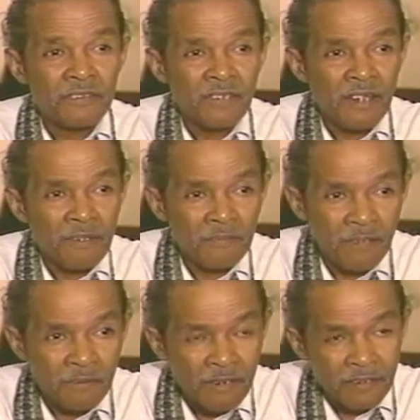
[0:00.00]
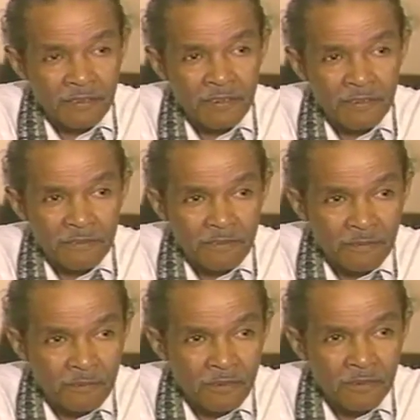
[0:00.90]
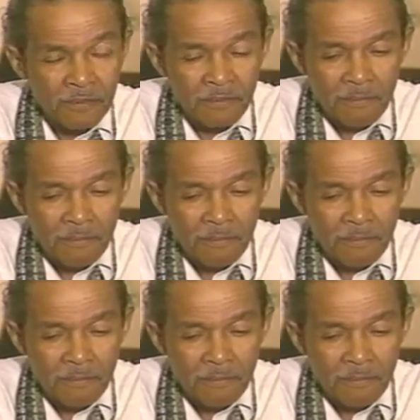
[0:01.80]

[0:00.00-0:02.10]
you have all around the country and the world,